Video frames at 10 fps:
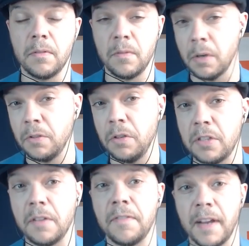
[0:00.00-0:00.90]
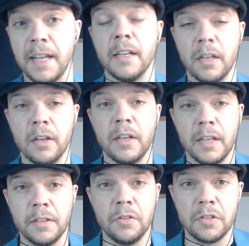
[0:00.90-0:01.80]
well, you said fail earlier,
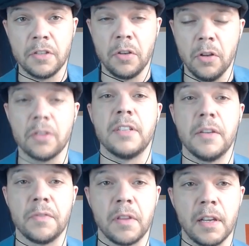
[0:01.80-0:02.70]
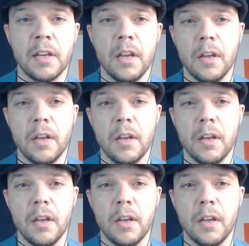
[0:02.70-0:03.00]
and you said you lost everything.